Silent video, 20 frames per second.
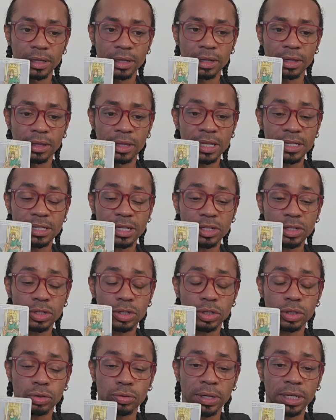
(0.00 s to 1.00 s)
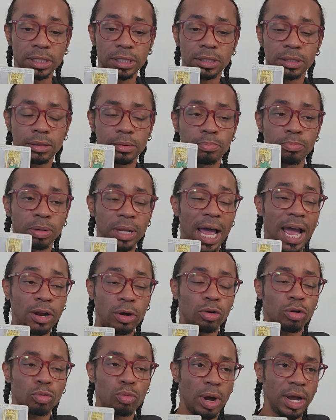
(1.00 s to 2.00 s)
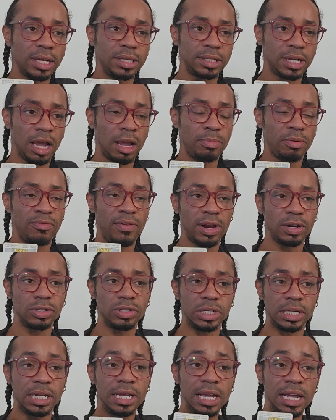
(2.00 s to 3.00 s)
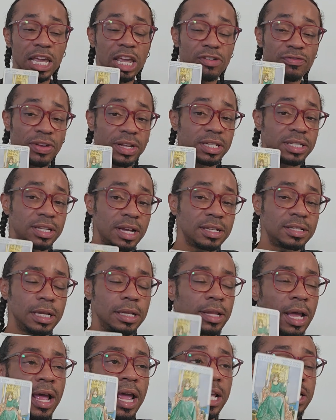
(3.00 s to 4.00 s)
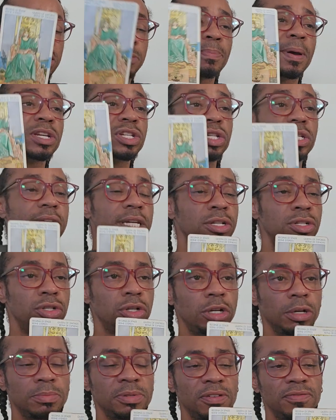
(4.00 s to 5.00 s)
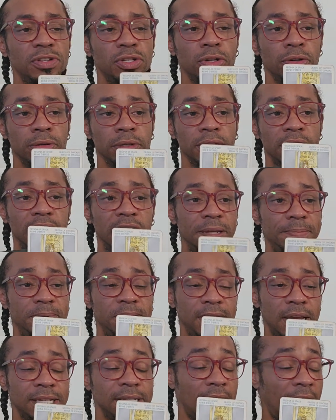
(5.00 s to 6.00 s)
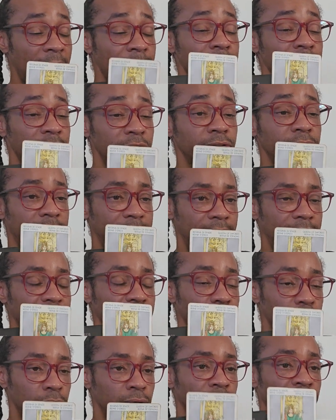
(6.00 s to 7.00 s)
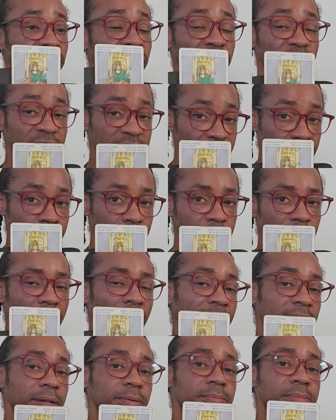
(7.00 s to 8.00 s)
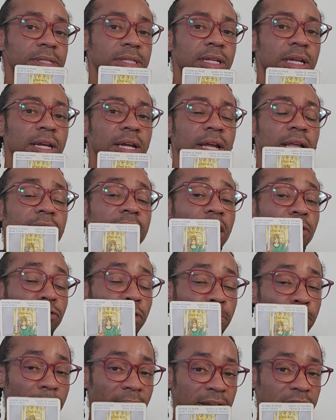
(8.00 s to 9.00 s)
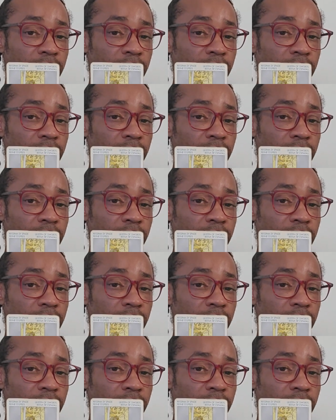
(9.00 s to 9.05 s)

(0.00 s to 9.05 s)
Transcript: This is strict black or white type of energy. If it doesn't, especially in terms of certain keepsakes, I'm literally getting certain physical items that remind